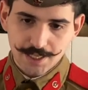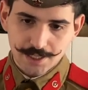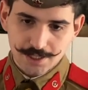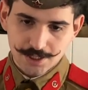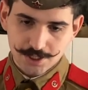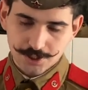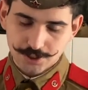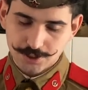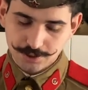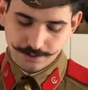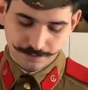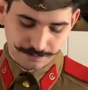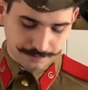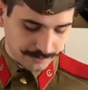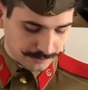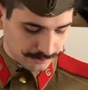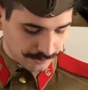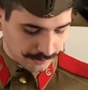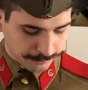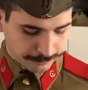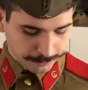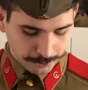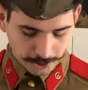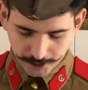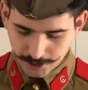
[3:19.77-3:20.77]
just to fill
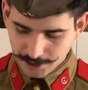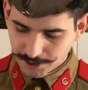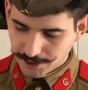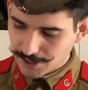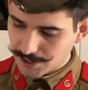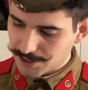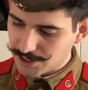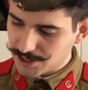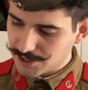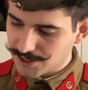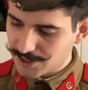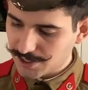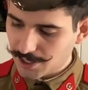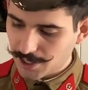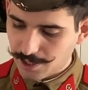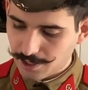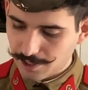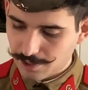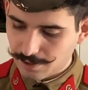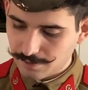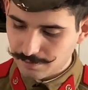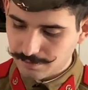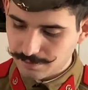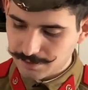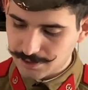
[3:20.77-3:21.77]
the pocket, I just
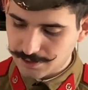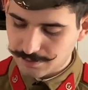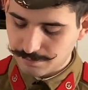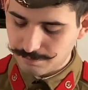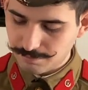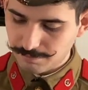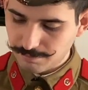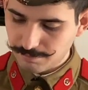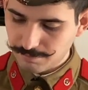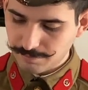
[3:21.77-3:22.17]
have some